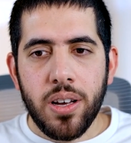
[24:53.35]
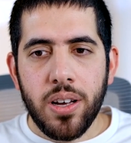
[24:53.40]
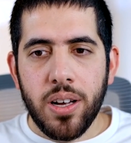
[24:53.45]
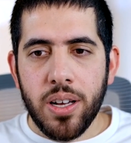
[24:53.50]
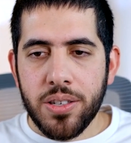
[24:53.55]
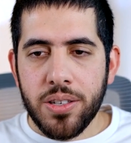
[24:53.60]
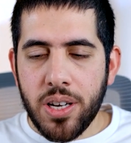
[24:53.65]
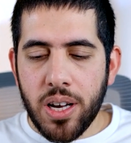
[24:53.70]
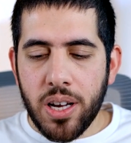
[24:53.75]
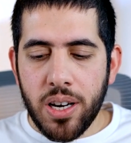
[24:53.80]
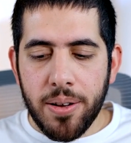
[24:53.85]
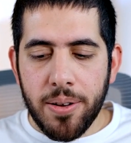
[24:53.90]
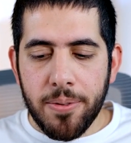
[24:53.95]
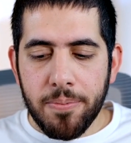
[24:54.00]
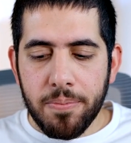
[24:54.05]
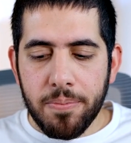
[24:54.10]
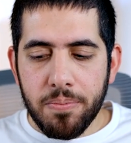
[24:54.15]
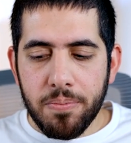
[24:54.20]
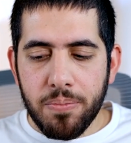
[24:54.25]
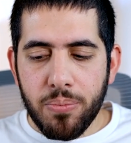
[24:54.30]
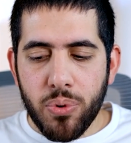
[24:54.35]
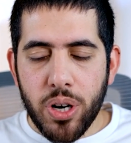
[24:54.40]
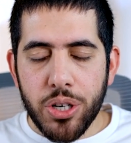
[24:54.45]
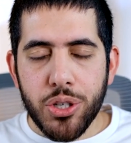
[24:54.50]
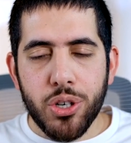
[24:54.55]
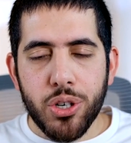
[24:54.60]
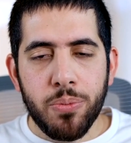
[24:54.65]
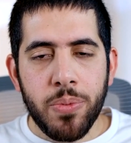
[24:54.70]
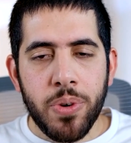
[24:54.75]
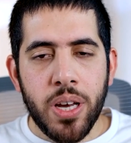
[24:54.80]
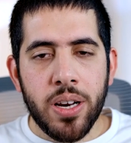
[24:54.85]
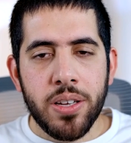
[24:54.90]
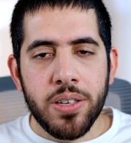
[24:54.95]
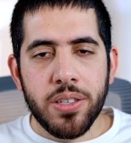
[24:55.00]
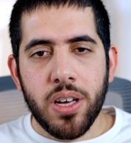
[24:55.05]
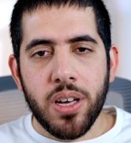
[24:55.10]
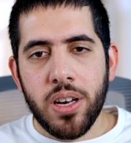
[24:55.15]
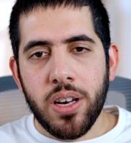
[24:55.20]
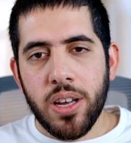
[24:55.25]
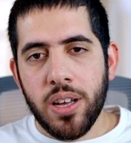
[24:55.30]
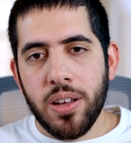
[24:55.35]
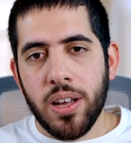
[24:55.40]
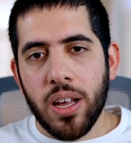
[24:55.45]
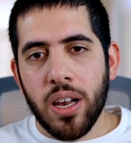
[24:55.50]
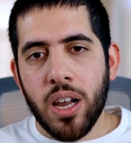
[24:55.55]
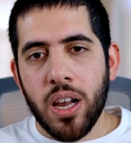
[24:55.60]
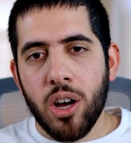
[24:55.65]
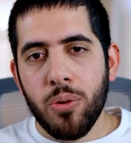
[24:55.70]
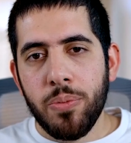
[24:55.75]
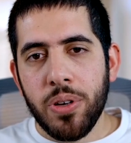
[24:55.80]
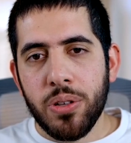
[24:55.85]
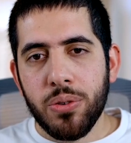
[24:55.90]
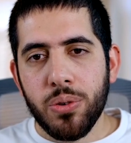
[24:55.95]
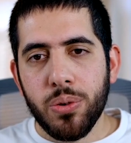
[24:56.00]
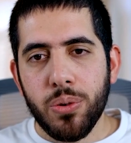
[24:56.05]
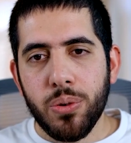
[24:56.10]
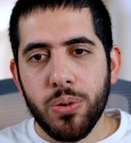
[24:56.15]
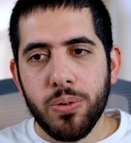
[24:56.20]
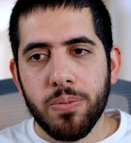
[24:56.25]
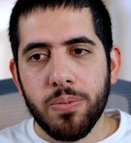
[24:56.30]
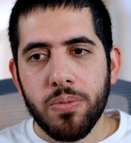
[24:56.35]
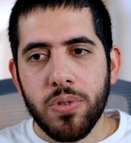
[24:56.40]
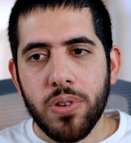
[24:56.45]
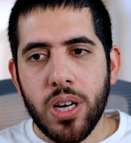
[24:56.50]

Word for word: it's going to pressure me and it's going to allow me to